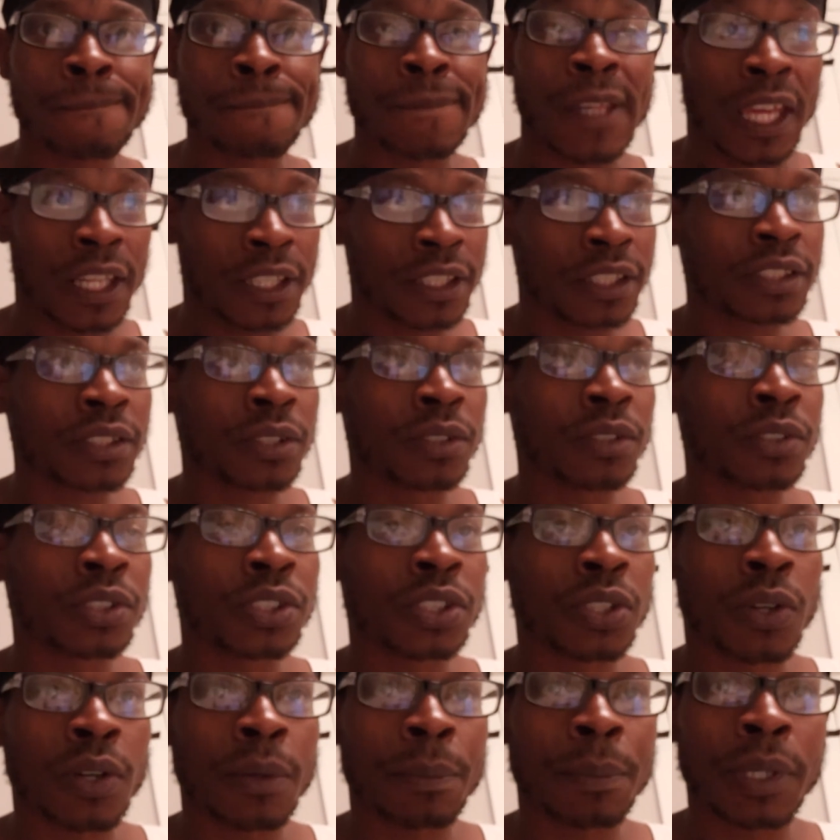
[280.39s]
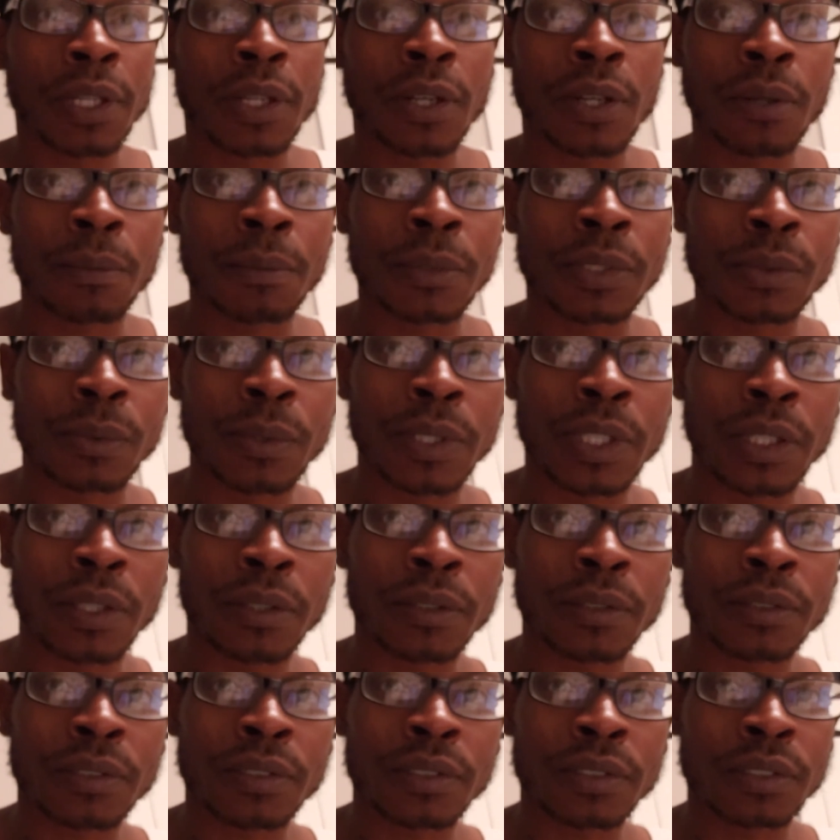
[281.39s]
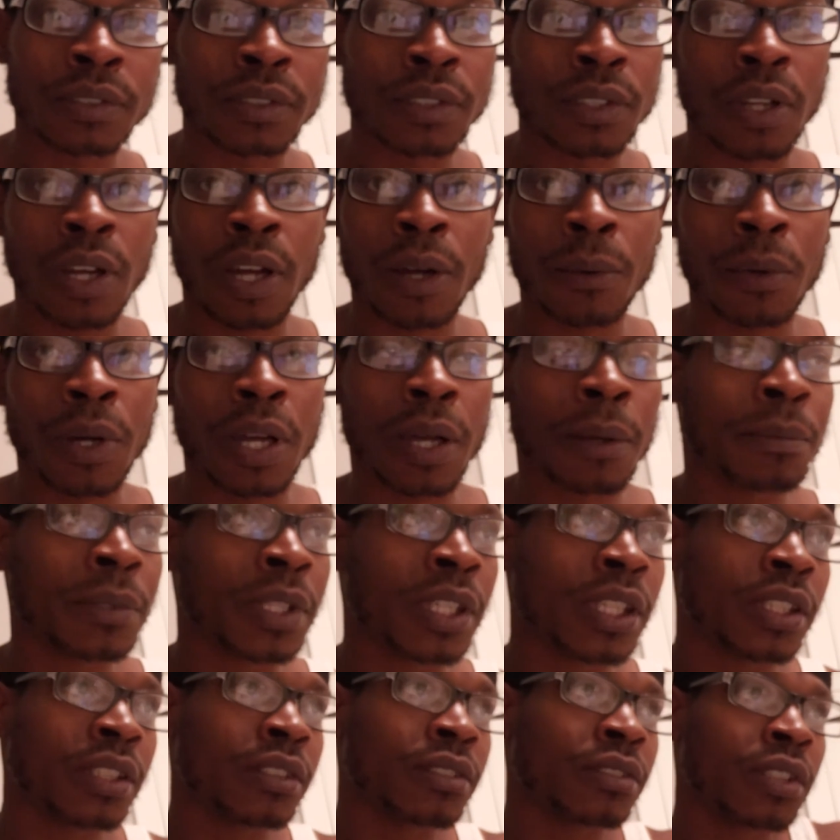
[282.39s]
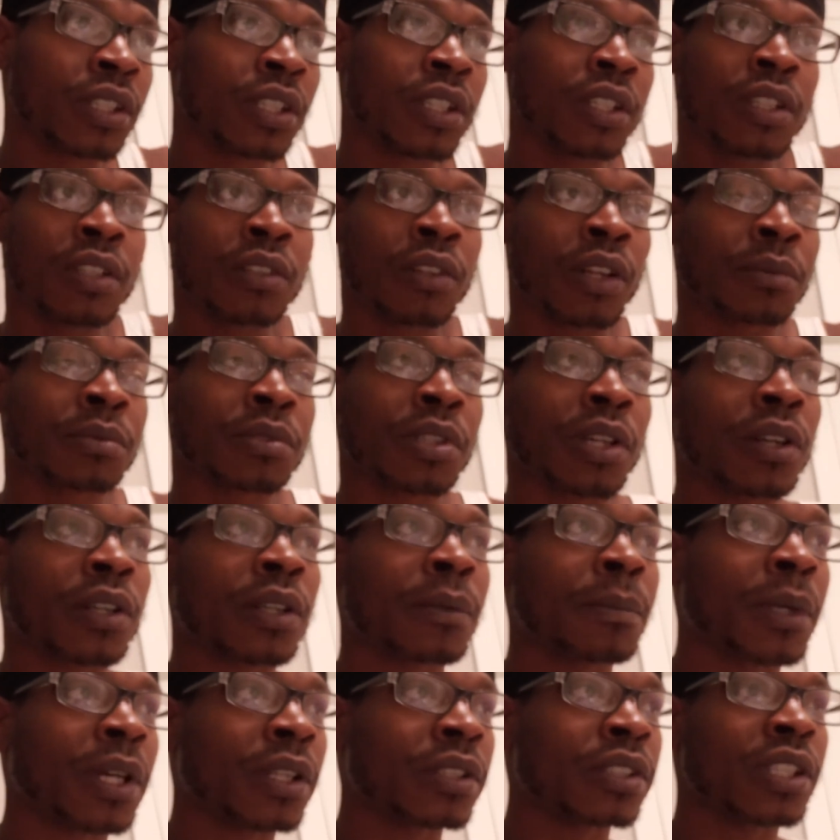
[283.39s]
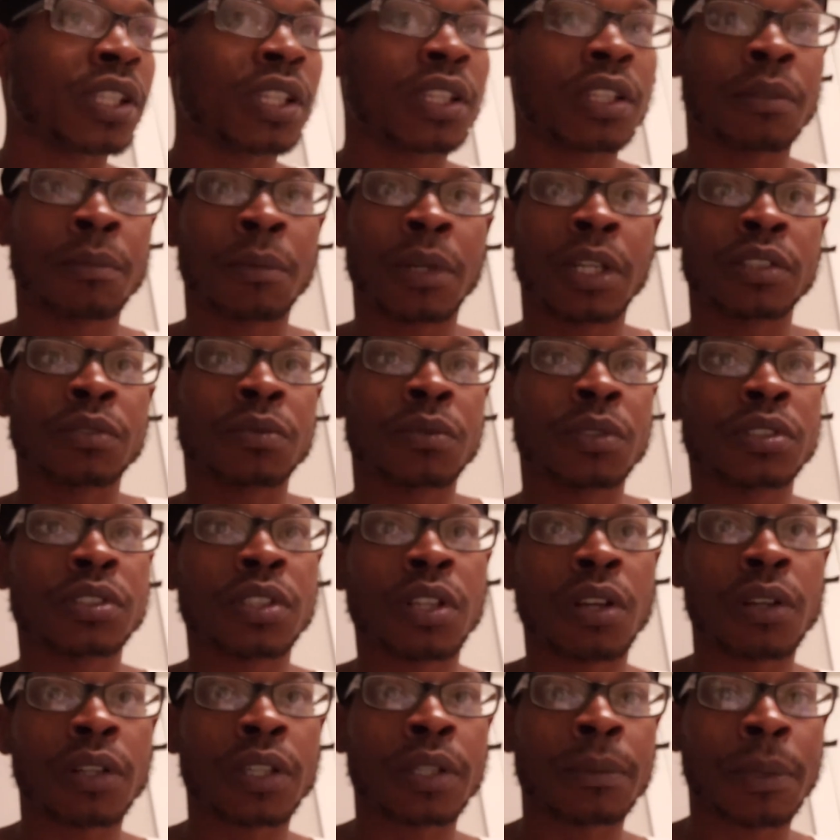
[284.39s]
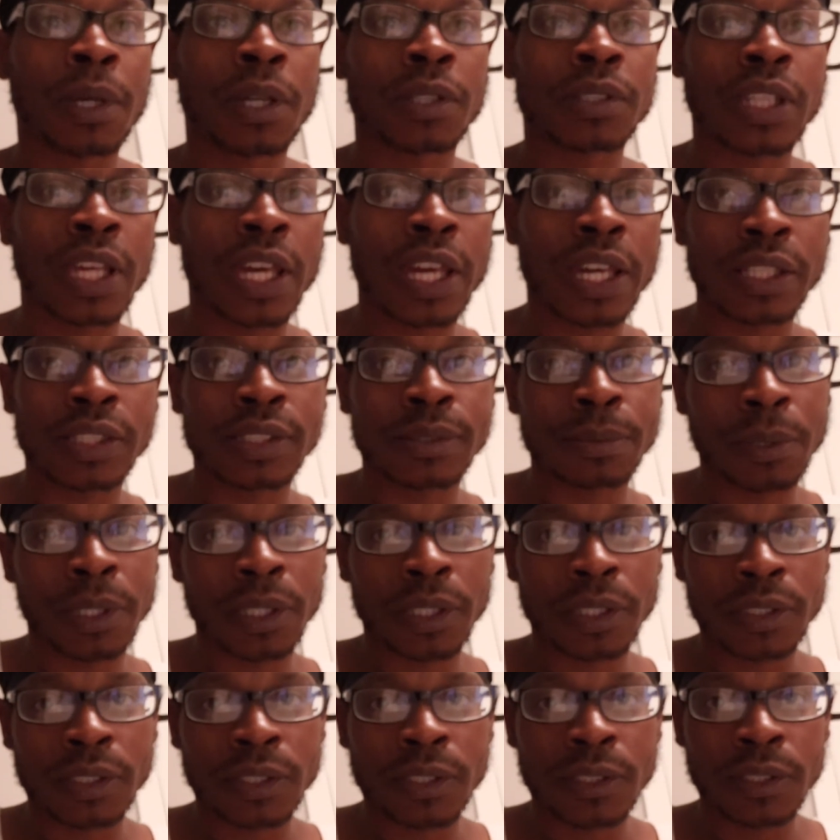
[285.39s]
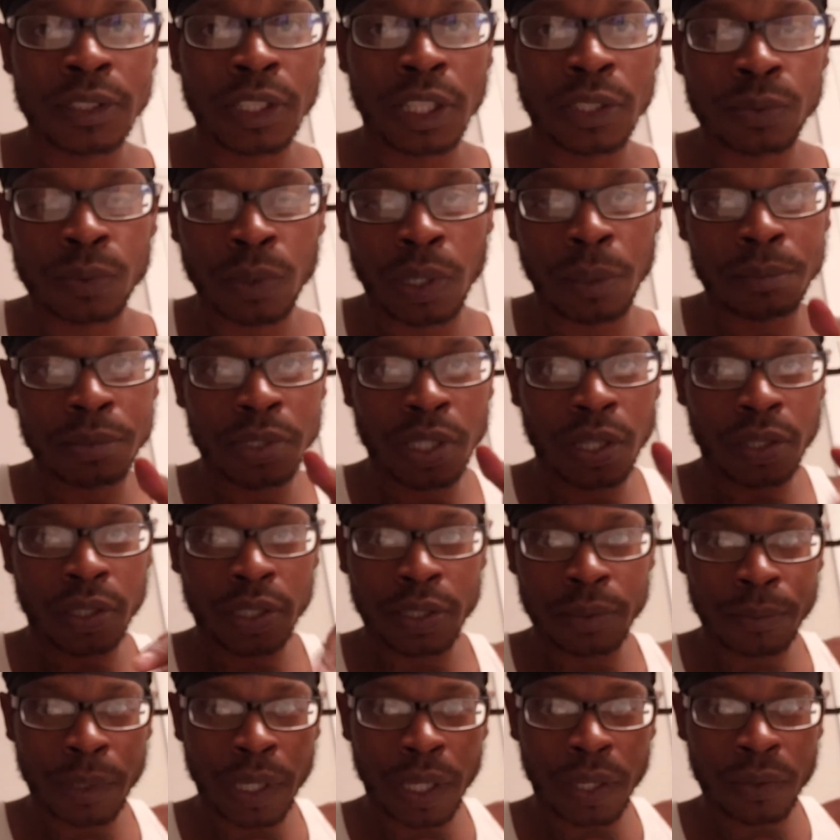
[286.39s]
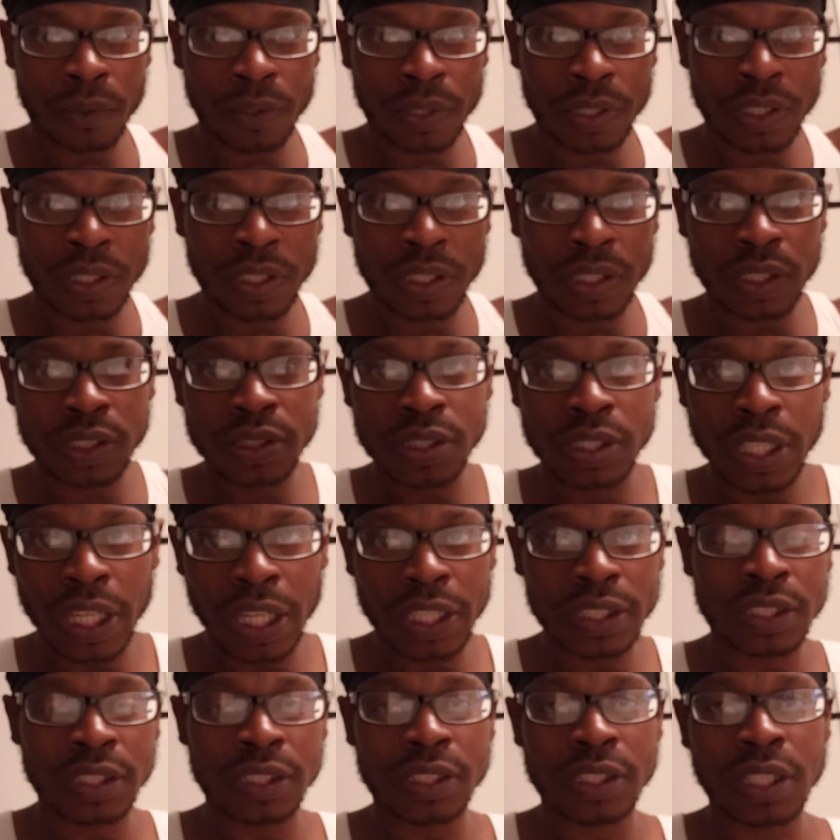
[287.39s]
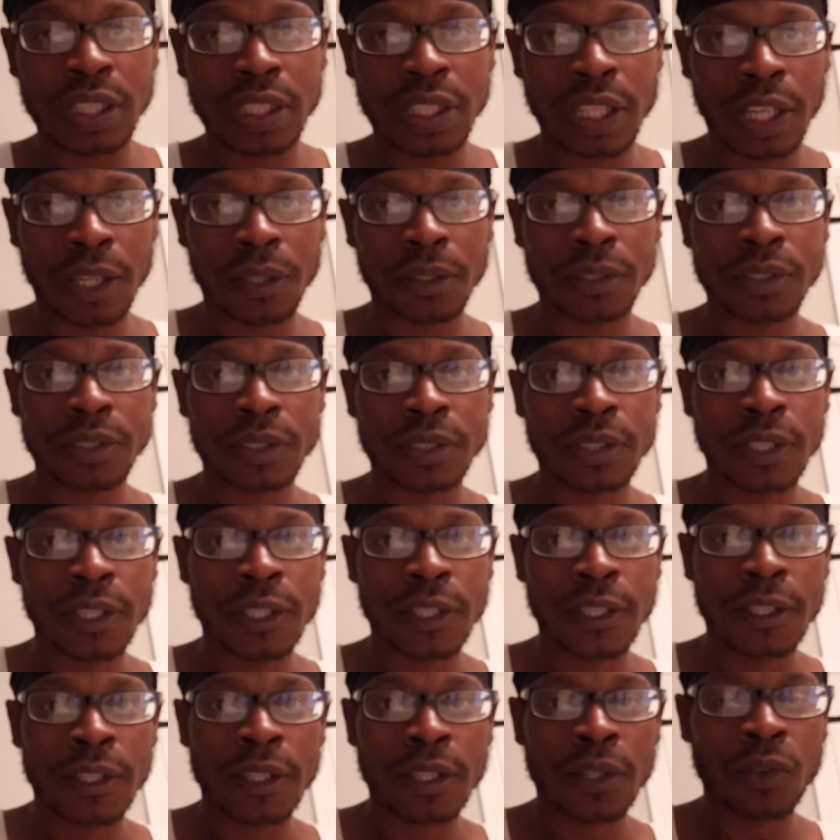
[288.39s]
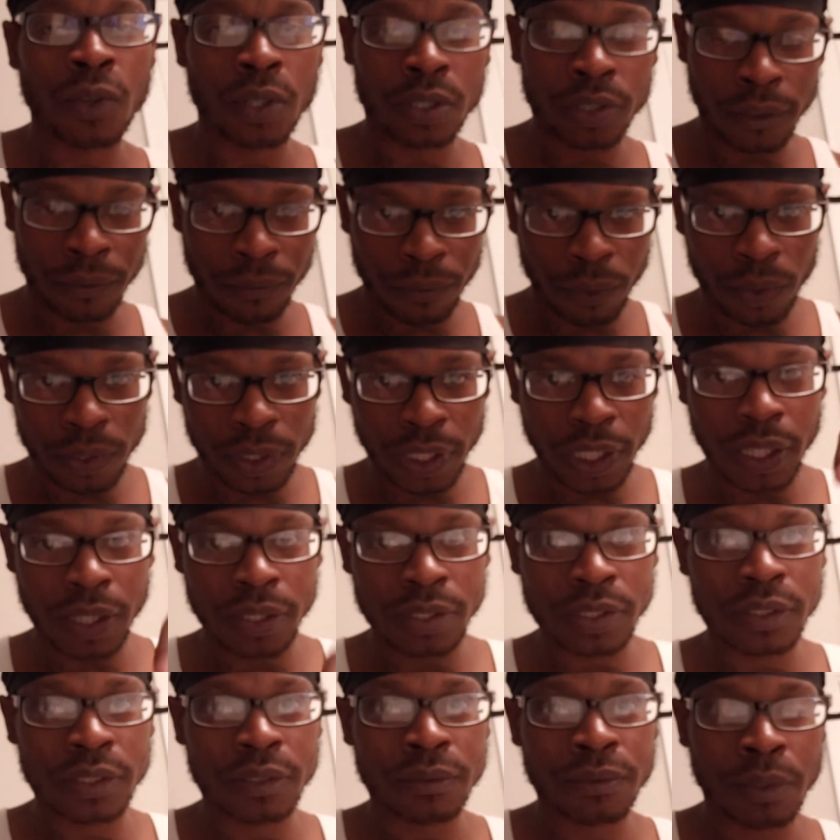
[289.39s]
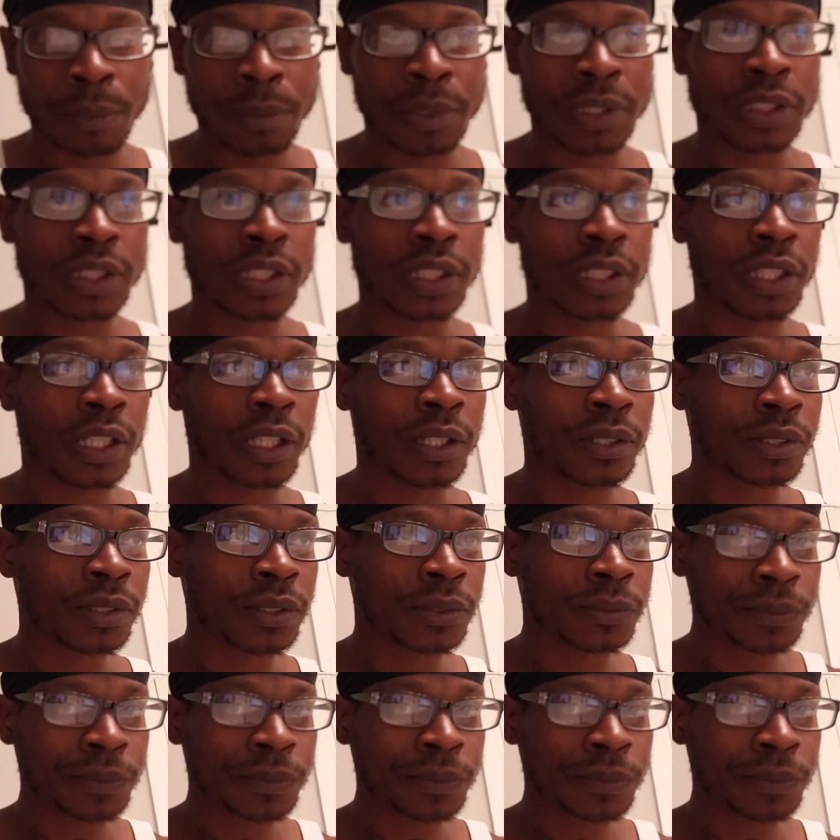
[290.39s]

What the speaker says: and it's gonna show up at home as well. While I'm talking about that, I might as well talk about the aspects. That's what I'm talking about. When it looks at the 10th house, or the 4th house from the 10th house.